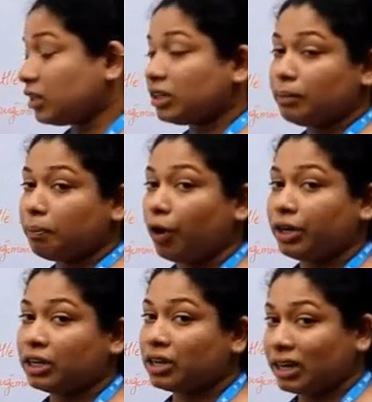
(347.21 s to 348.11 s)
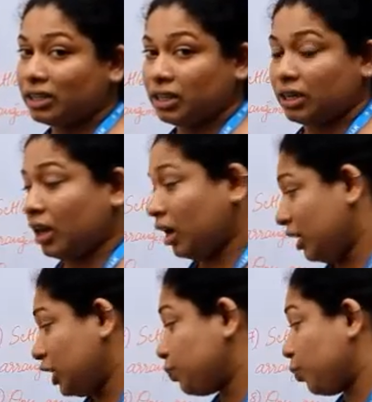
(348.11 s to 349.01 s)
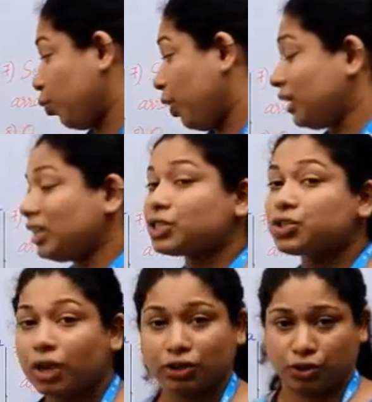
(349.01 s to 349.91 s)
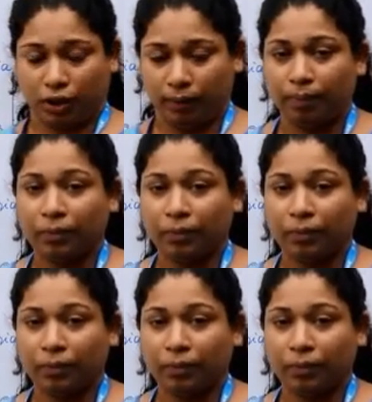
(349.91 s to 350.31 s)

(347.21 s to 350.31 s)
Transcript: third important criteria is providing structure.